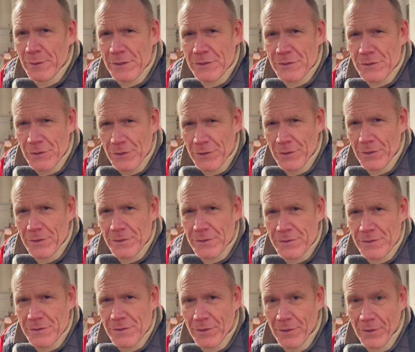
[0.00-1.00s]
a
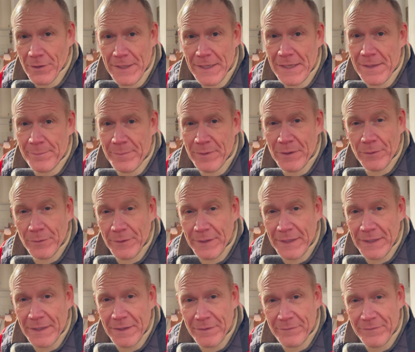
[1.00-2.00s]
church or any
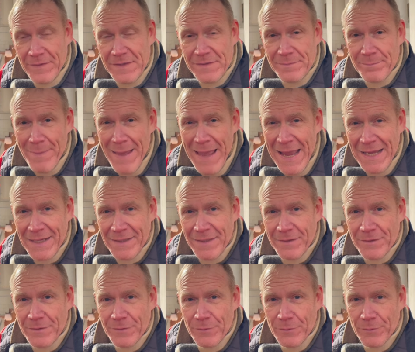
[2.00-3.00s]
building of this
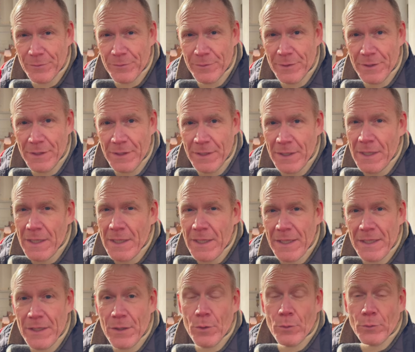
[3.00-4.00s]
magnitude
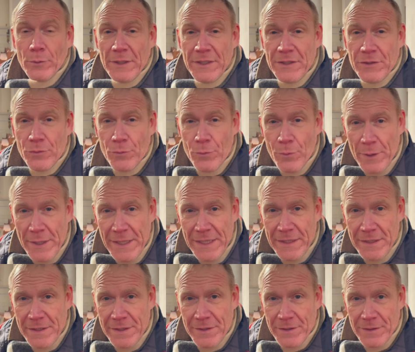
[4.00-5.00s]
in only 20
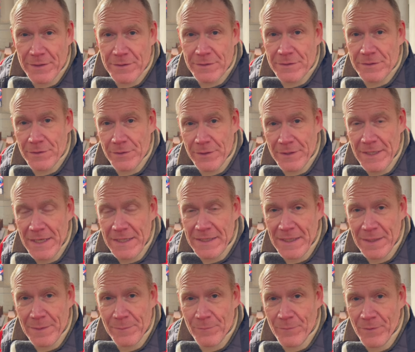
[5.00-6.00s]
years during that
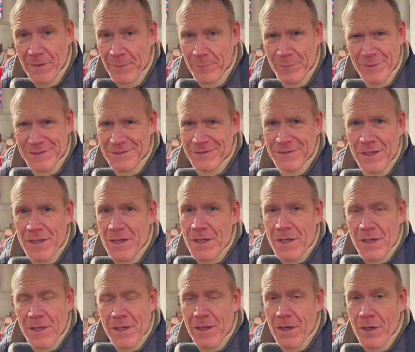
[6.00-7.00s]
time frame was
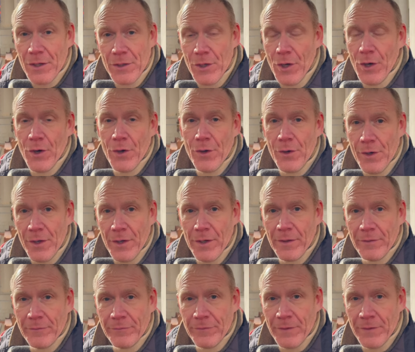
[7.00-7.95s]
unheard of.